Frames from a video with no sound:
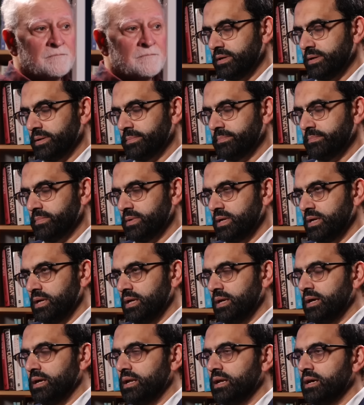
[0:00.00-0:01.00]

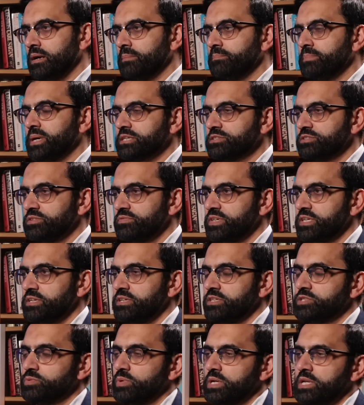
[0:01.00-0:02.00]
Yeah. Back to
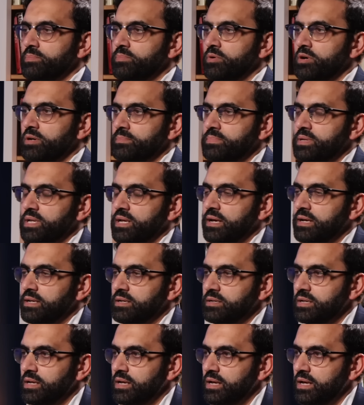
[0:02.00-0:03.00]
the 20-point
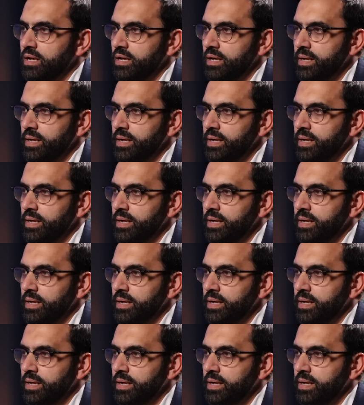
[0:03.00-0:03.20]
plan.